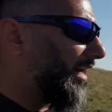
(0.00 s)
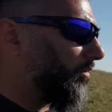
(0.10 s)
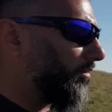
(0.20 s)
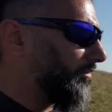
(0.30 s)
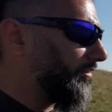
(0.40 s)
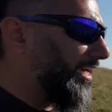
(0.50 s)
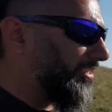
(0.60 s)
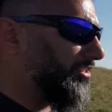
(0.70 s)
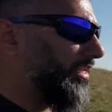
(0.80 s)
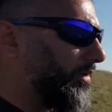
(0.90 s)
Now,
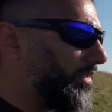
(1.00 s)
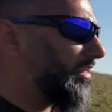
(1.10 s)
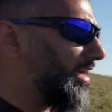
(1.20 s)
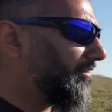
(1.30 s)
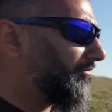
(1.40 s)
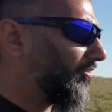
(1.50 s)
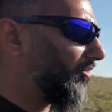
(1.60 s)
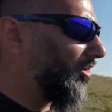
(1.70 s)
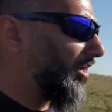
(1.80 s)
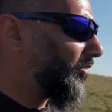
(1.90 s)
yes, they're in there
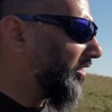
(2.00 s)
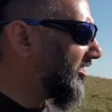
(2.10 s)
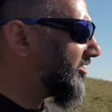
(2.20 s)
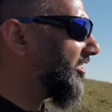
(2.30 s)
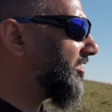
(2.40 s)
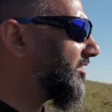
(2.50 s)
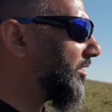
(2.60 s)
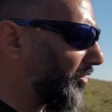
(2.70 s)
for a reason.